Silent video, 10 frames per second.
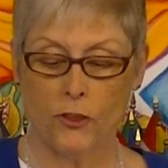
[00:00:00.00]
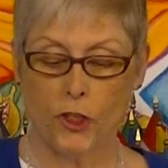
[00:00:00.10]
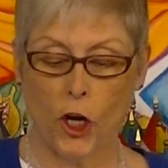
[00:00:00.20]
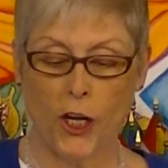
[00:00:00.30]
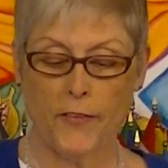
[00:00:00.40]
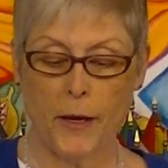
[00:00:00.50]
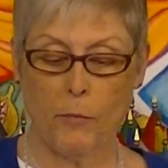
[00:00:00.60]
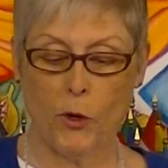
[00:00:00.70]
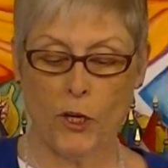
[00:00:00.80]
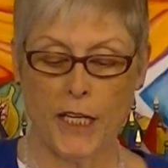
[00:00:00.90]
Dawn
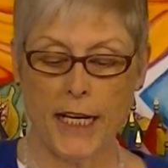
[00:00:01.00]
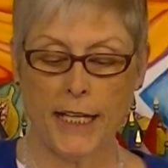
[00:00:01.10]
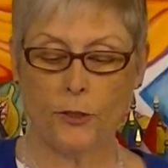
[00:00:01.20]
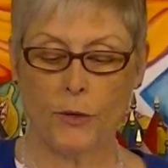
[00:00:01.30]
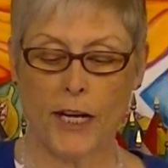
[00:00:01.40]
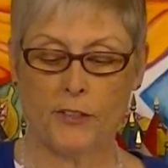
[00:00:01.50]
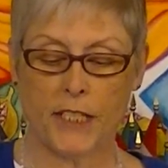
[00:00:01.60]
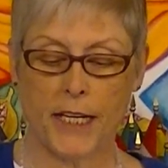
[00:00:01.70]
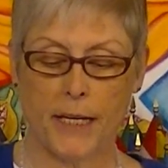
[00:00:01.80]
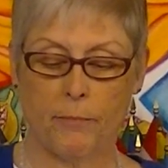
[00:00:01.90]
that morning had
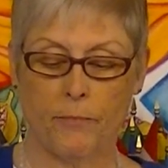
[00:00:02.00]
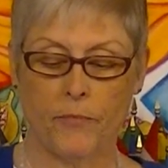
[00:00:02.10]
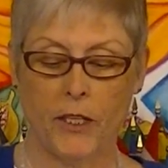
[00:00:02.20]
grounded him,